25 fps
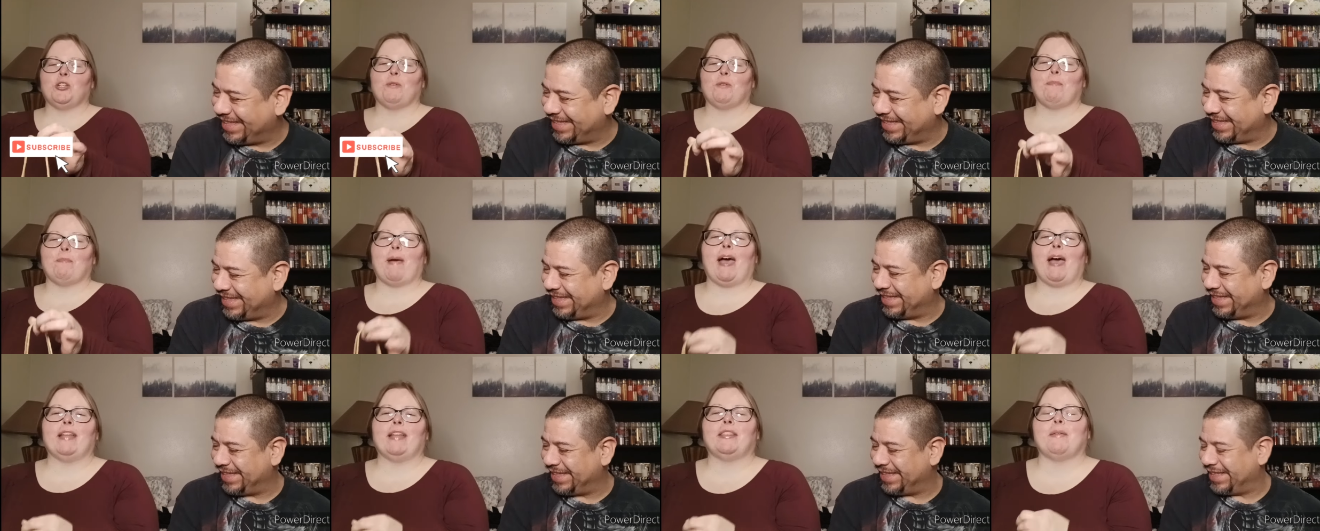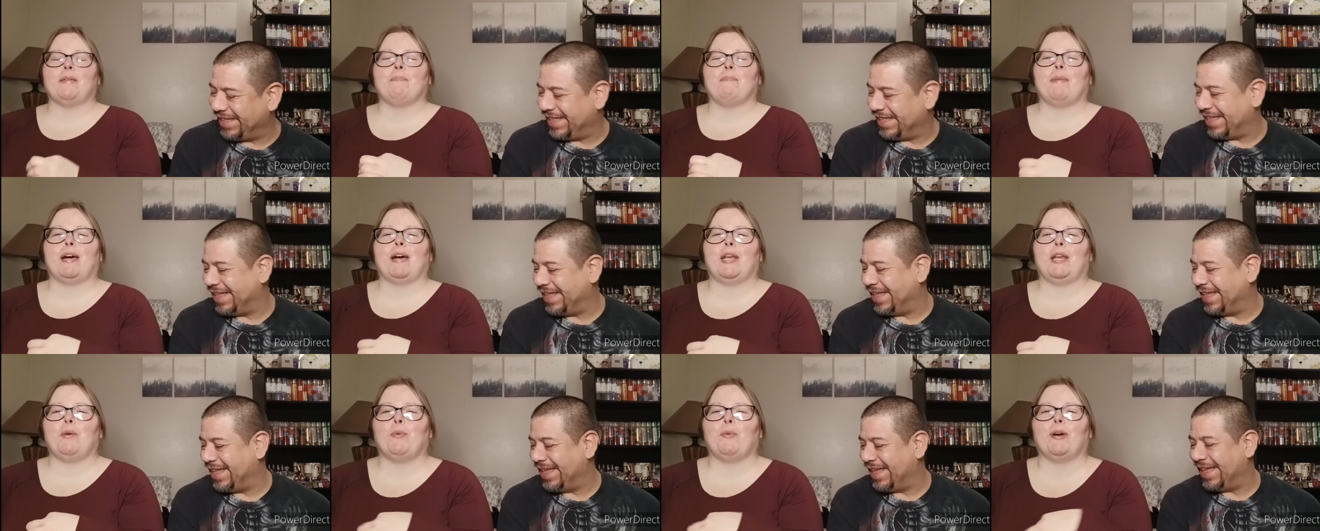Speaker 1: Bath and
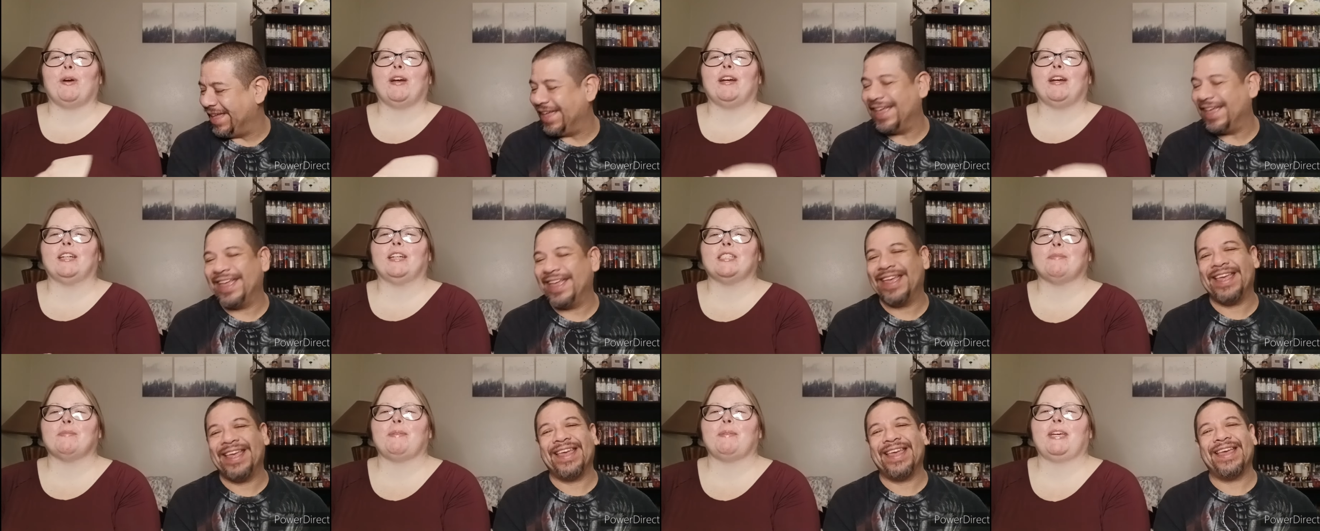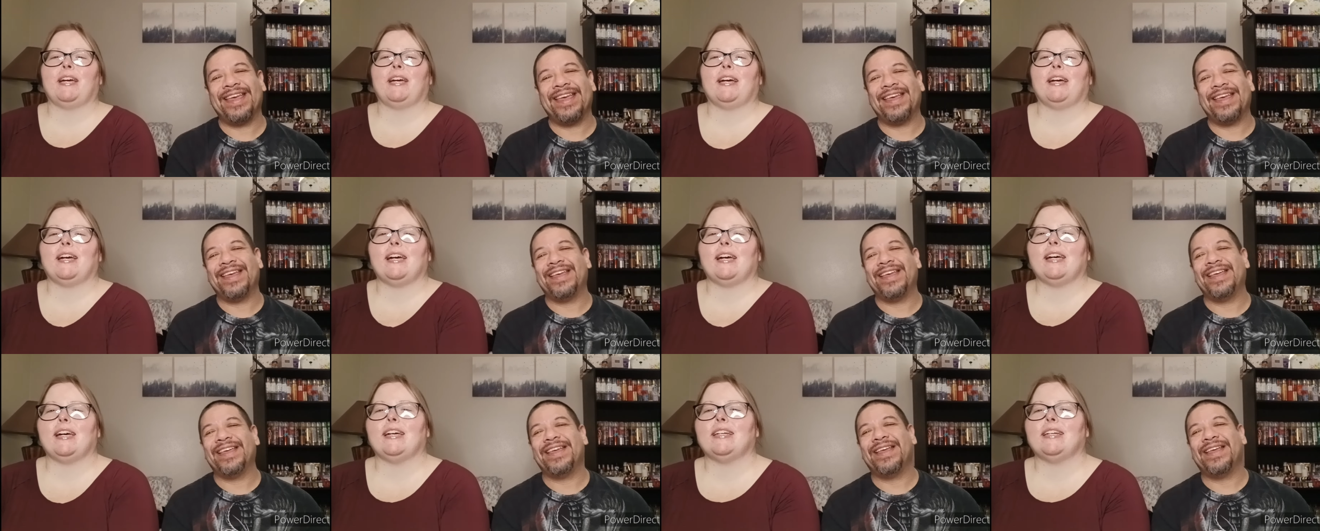Body Works
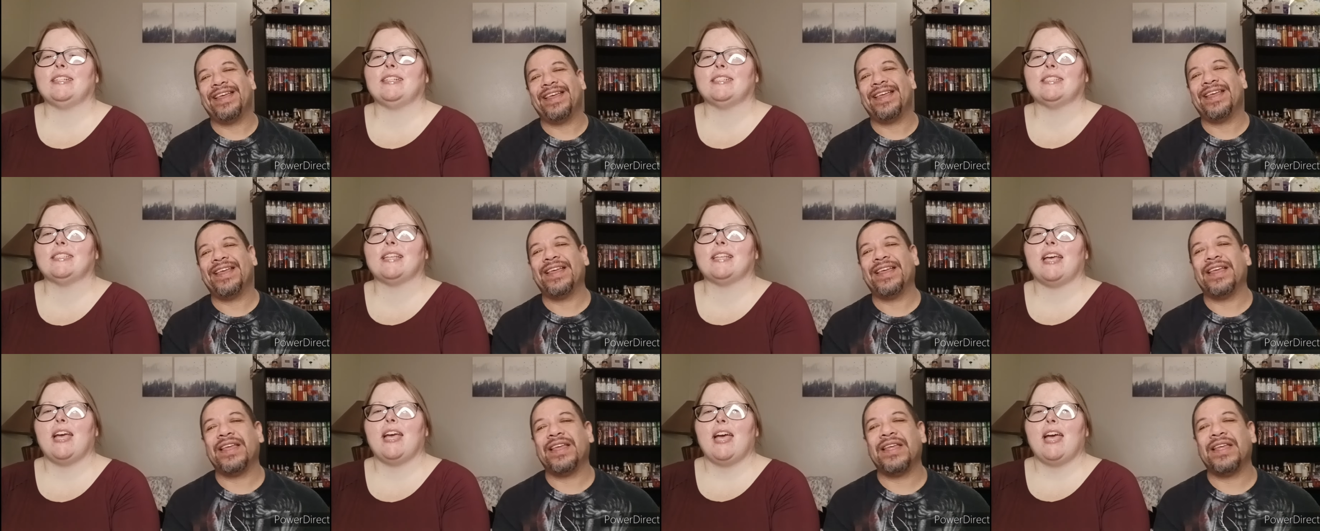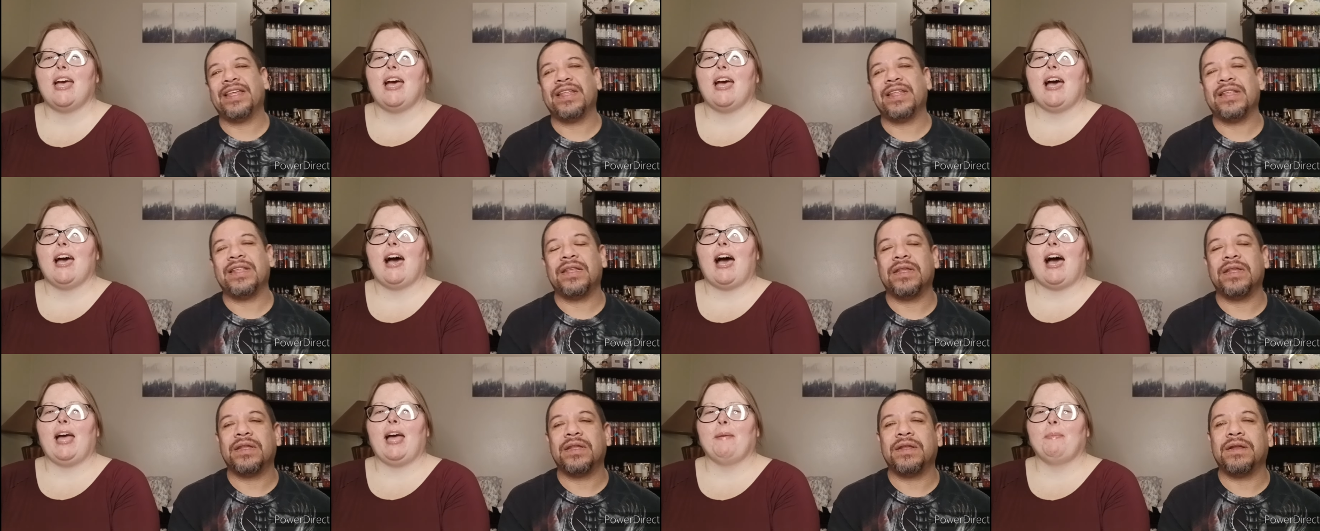because
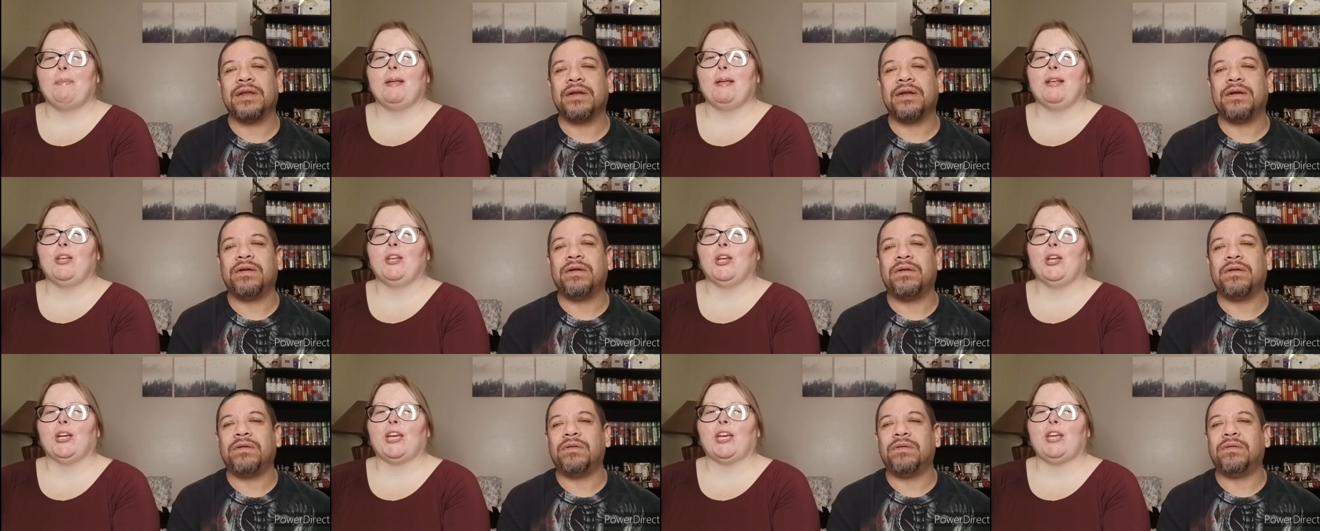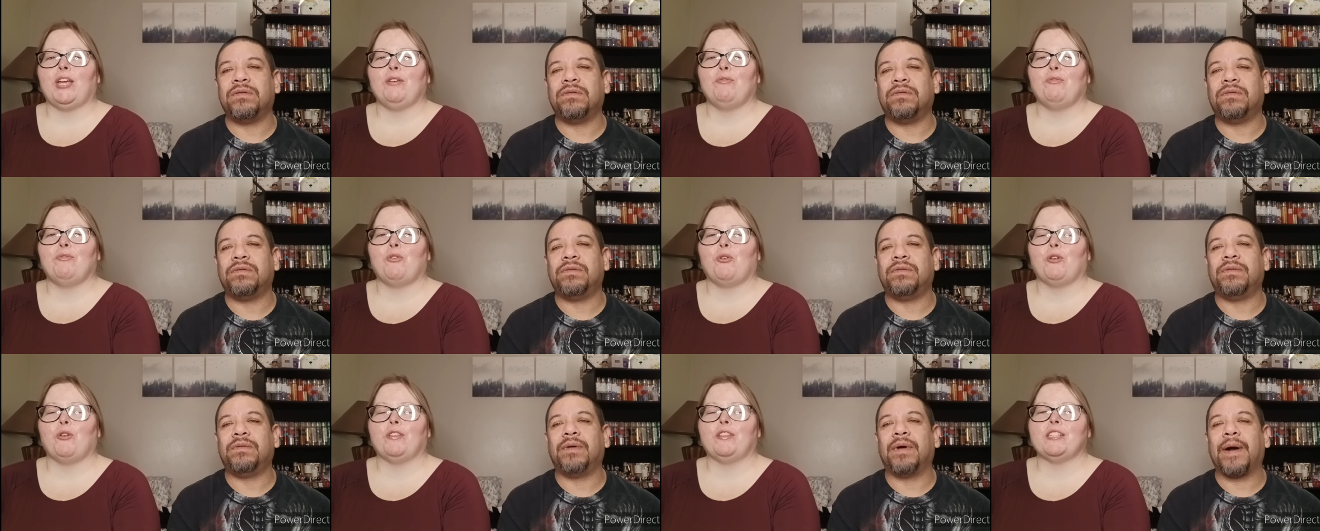I'd been looking
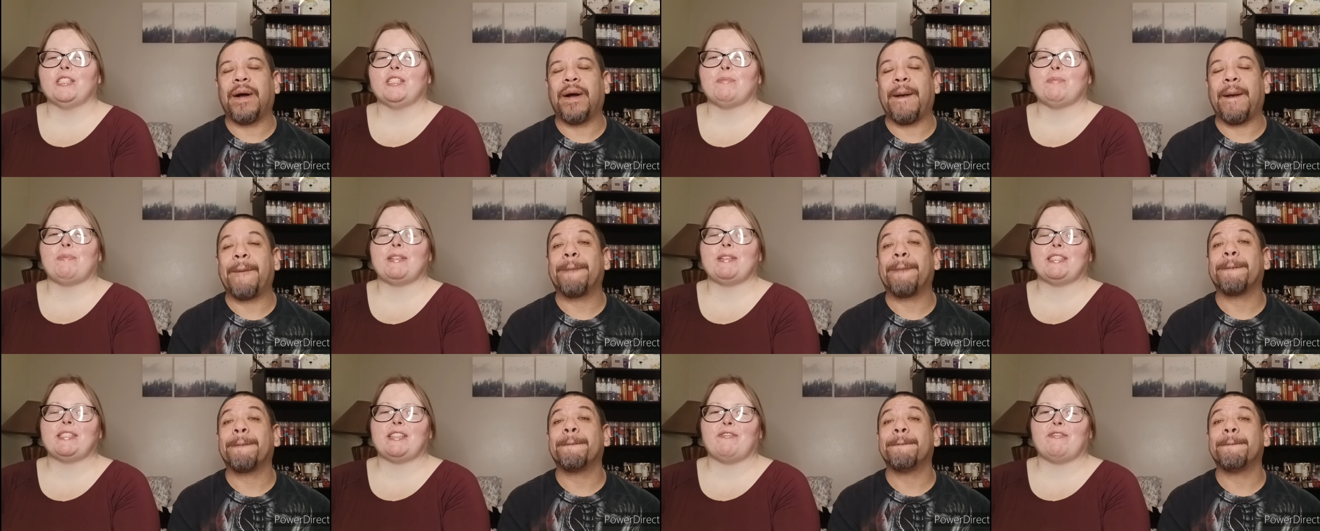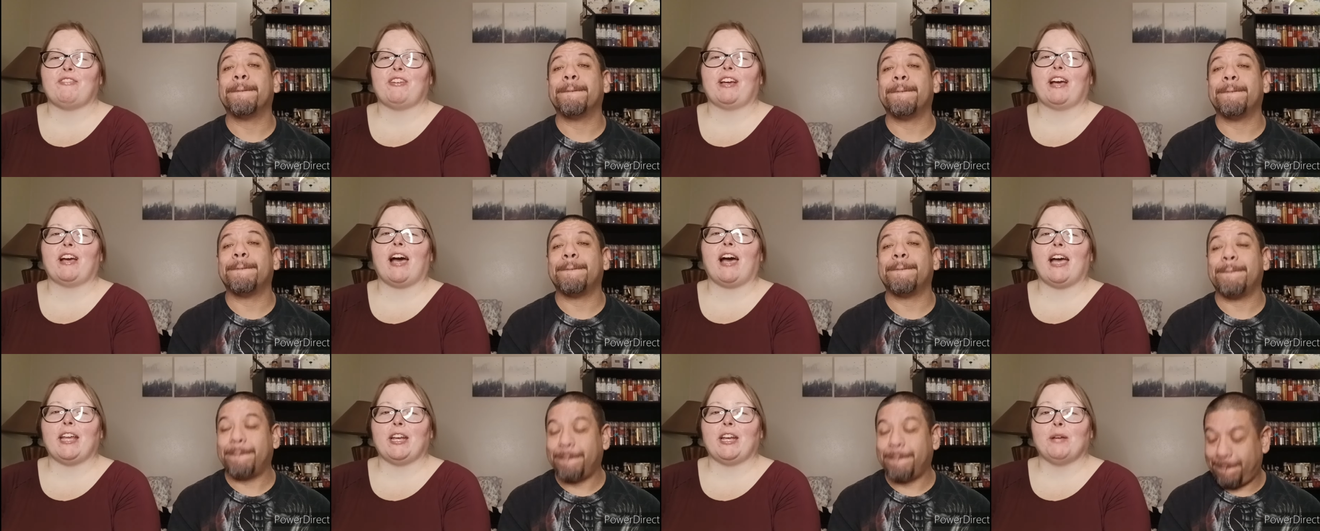for this specific
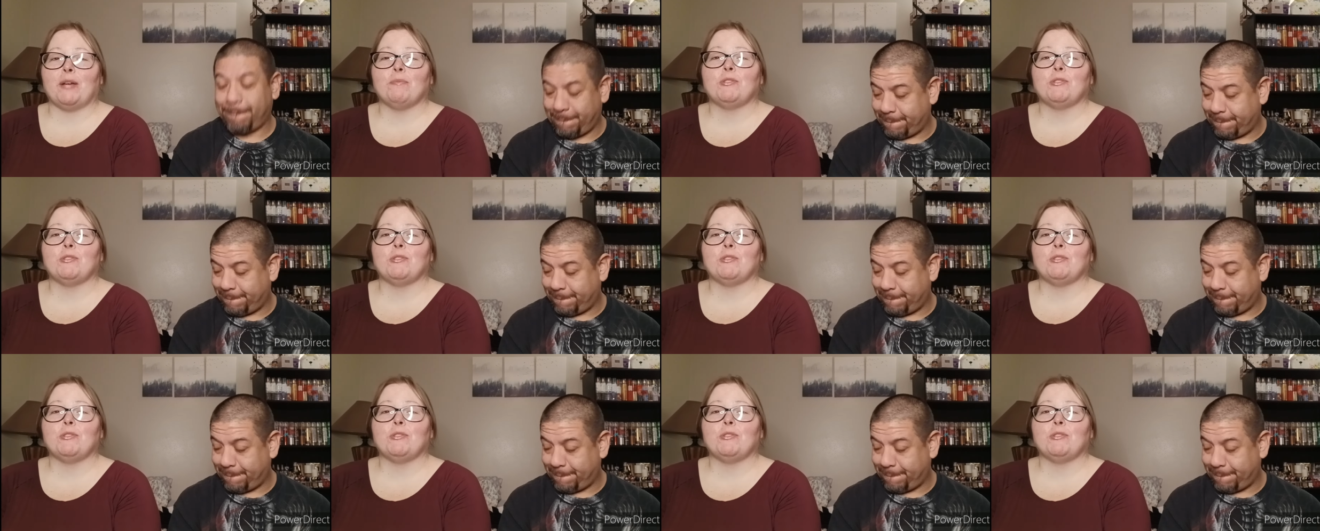item